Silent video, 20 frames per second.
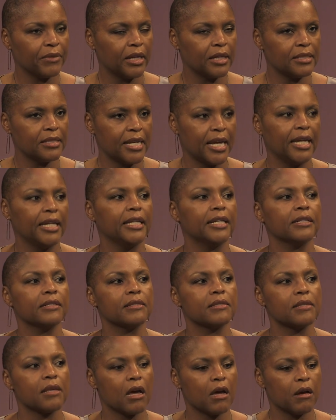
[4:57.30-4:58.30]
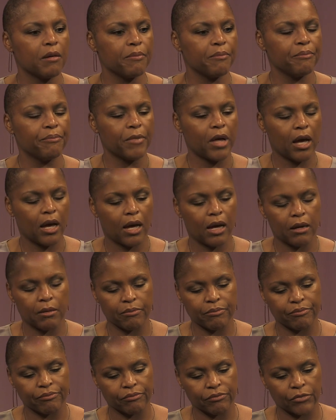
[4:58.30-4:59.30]
attaining some
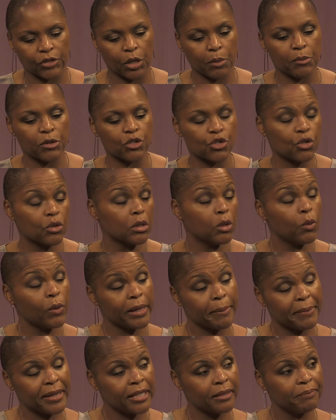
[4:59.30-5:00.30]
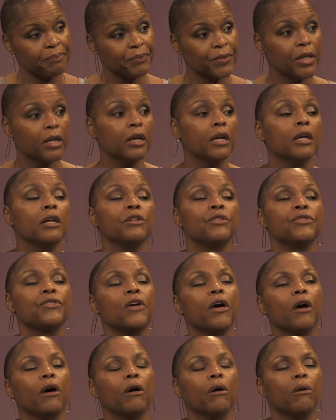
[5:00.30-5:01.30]
commercial equipment.
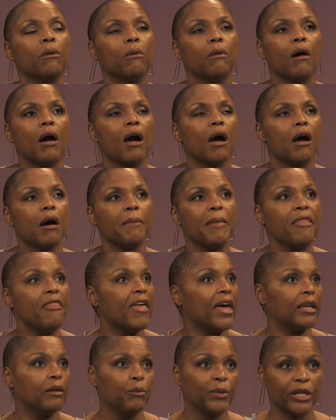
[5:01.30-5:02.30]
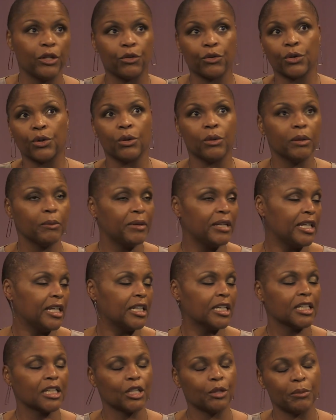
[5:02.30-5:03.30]
So, and then we grew and we
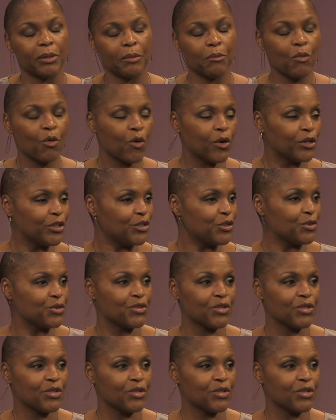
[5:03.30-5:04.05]
needed a little bit more to do